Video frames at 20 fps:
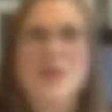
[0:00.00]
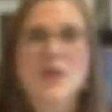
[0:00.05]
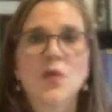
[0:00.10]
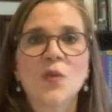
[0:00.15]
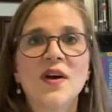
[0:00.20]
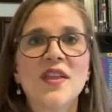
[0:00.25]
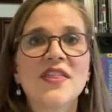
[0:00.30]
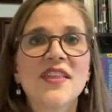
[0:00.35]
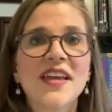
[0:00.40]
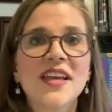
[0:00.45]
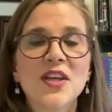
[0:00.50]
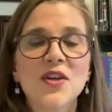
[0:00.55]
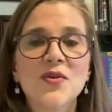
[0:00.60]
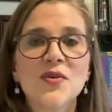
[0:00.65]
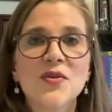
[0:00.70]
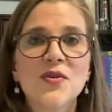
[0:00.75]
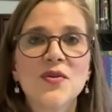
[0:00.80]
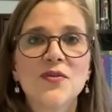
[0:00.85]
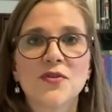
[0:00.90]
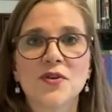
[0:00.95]
Well, thank
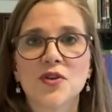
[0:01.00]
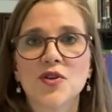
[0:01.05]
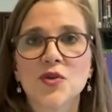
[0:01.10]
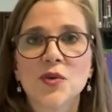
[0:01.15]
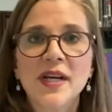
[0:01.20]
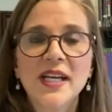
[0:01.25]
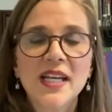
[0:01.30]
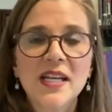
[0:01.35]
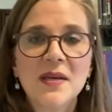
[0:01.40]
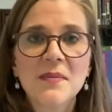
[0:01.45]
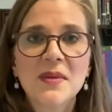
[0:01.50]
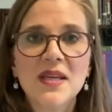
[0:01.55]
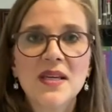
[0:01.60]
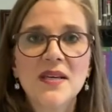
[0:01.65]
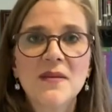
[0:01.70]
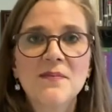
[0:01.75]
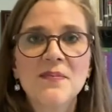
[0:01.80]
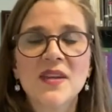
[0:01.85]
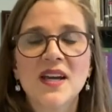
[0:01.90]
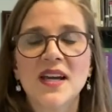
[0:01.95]
you for joining
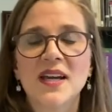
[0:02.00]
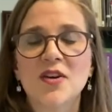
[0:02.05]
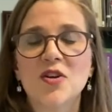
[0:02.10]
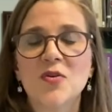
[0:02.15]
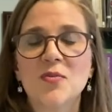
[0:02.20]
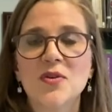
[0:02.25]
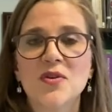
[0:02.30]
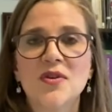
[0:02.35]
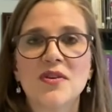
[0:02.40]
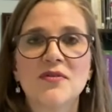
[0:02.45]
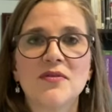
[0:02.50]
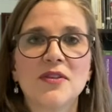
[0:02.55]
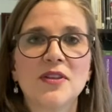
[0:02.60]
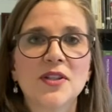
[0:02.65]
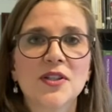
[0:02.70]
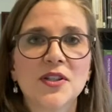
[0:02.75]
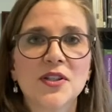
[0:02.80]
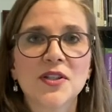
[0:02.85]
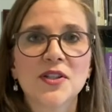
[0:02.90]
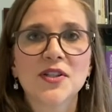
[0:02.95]
me. I hope you have
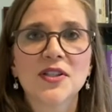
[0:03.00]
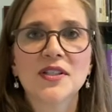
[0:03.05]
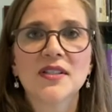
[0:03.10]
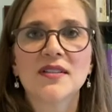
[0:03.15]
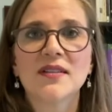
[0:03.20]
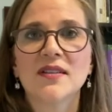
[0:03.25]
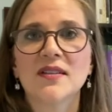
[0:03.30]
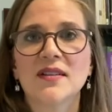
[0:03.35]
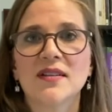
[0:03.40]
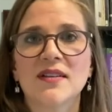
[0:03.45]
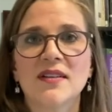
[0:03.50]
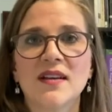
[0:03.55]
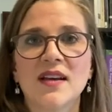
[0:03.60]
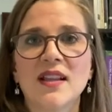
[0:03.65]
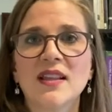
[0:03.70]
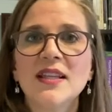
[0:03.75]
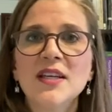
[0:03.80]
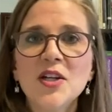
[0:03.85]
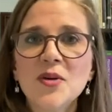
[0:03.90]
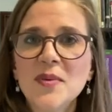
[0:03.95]
learned a
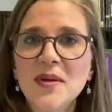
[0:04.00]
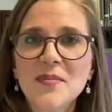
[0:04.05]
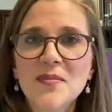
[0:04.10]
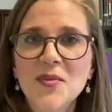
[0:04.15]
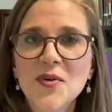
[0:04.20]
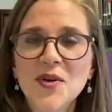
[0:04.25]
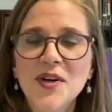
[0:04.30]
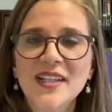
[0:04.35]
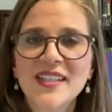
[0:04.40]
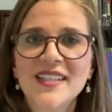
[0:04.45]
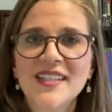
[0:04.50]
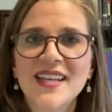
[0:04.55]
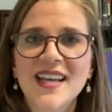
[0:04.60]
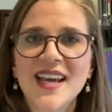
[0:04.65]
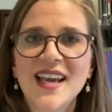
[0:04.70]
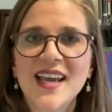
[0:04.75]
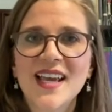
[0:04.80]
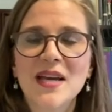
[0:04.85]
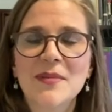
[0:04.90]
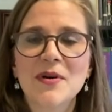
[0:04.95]
little bit more
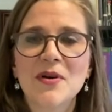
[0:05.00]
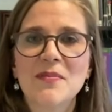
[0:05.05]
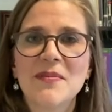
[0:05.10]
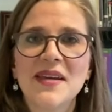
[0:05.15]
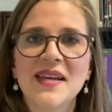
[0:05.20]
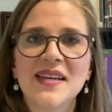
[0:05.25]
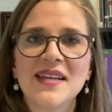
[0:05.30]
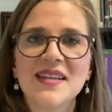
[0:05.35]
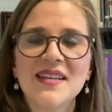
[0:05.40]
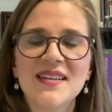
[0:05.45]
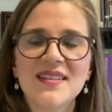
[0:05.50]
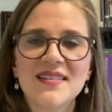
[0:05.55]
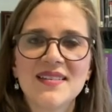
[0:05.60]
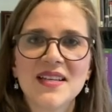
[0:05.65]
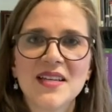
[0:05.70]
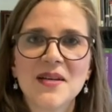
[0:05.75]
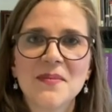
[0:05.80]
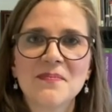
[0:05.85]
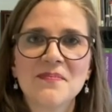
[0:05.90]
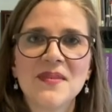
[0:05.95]
today about
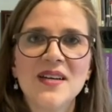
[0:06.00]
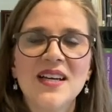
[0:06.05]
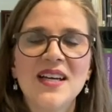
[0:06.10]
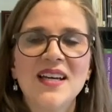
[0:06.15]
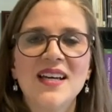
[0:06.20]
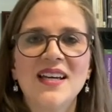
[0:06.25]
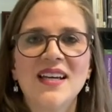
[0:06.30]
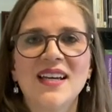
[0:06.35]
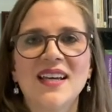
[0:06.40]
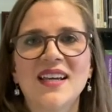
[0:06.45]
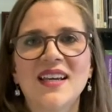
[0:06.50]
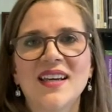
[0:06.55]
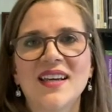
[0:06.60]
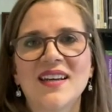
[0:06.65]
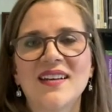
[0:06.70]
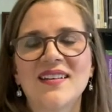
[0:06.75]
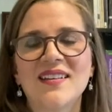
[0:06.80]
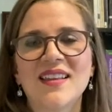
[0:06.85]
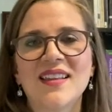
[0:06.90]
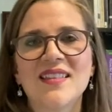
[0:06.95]
magnesium
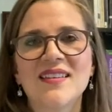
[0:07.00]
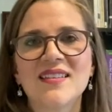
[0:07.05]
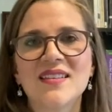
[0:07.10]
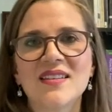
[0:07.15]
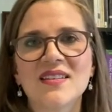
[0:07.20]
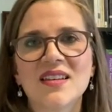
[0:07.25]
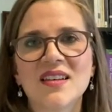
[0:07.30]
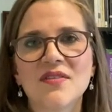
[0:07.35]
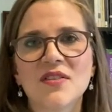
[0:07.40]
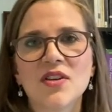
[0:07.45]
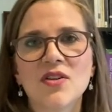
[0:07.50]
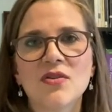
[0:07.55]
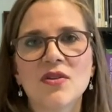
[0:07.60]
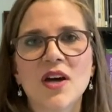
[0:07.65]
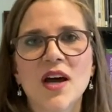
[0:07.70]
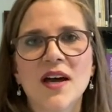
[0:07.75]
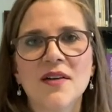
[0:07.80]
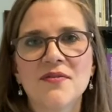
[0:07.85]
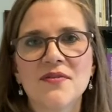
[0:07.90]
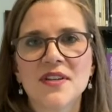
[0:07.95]
and that this has given you
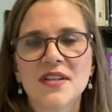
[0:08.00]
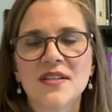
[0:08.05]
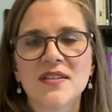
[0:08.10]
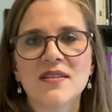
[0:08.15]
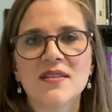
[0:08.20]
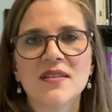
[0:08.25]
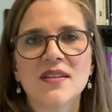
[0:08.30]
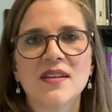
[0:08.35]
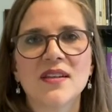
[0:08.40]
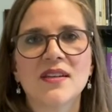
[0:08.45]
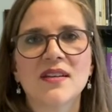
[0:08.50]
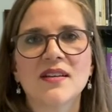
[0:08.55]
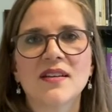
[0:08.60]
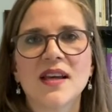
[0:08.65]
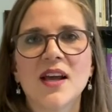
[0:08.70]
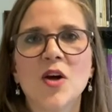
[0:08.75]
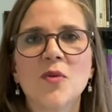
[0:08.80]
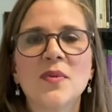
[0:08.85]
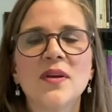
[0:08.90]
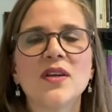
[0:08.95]
confidence in
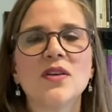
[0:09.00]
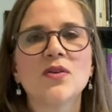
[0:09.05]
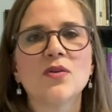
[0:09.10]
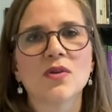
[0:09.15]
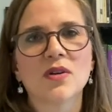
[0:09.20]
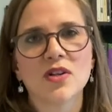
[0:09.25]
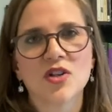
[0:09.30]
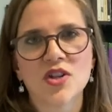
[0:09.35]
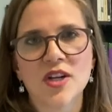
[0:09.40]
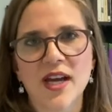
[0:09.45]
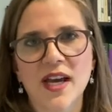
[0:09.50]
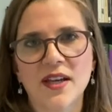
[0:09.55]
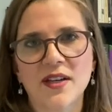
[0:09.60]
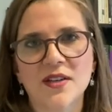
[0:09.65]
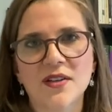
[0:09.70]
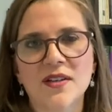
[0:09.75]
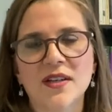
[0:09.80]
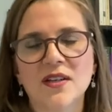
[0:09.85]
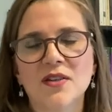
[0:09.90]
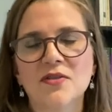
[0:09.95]
helping your
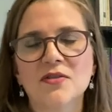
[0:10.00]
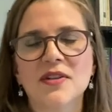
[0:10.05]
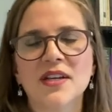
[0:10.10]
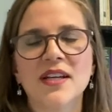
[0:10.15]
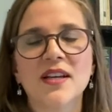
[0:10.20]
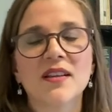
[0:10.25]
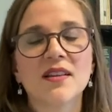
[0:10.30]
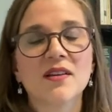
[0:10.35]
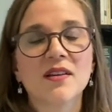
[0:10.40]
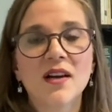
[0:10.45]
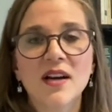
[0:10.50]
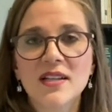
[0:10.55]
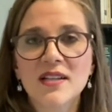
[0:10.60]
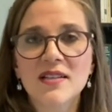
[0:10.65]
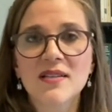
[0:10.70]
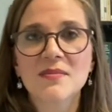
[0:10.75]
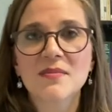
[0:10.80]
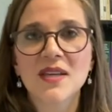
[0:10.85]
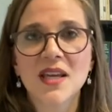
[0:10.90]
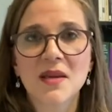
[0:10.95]
child and creating their
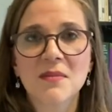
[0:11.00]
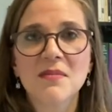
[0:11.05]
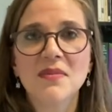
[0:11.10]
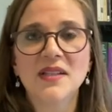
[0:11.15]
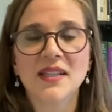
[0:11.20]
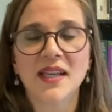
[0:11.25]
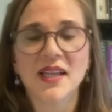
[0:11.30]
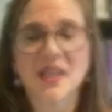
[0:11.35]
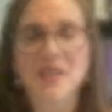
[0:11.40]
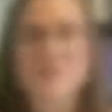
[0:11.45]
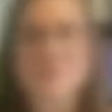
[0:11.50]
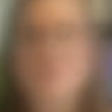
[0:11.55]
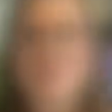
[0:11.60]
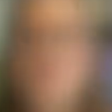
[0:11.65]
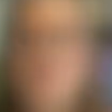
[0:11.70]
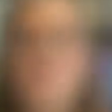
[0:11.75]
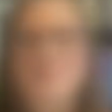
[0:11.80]
autism game plan.